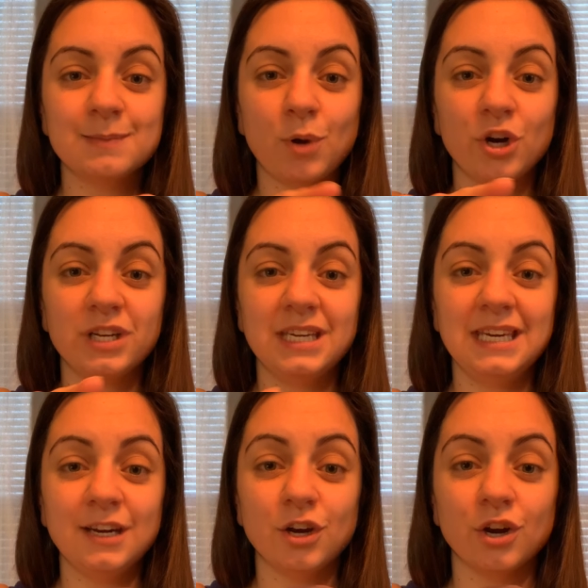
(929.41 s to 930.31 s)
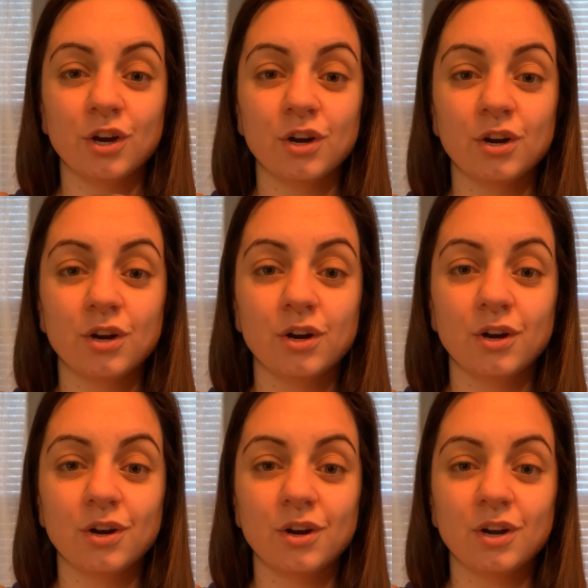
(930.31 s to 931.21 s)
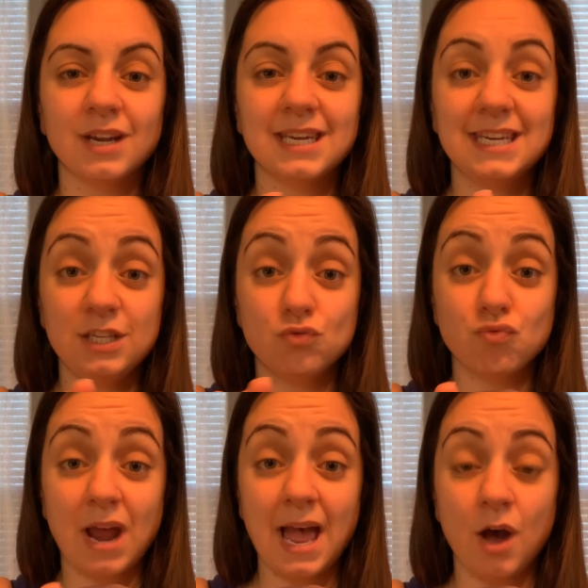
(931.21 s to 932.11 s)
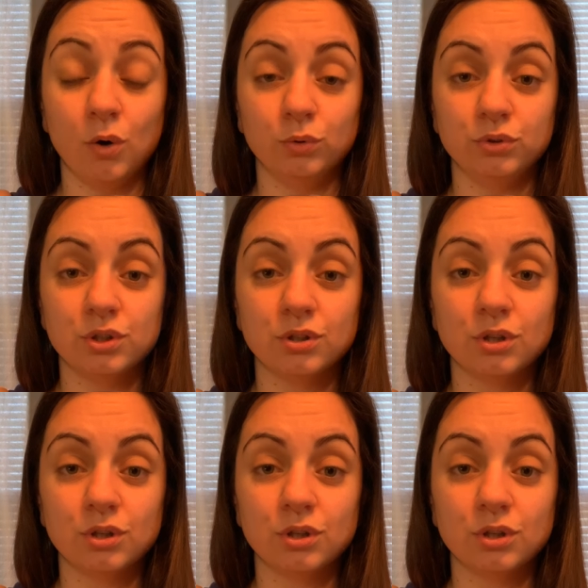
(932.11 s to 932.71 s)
part here is round.